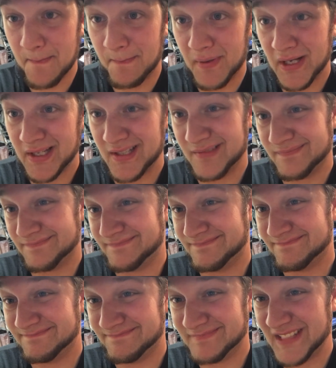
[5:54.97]
But
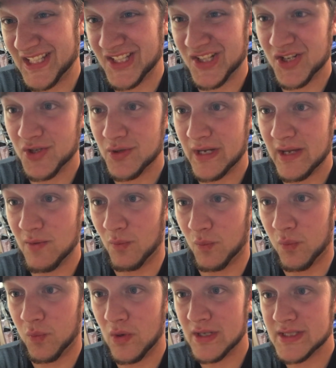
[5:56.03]
you know, it
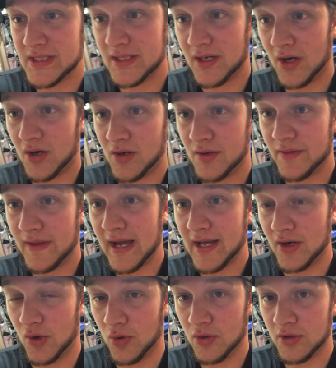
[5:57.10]
wasn't all that
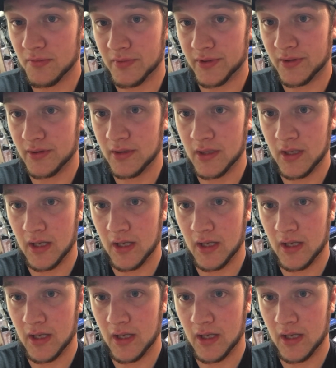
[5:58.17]
horrible.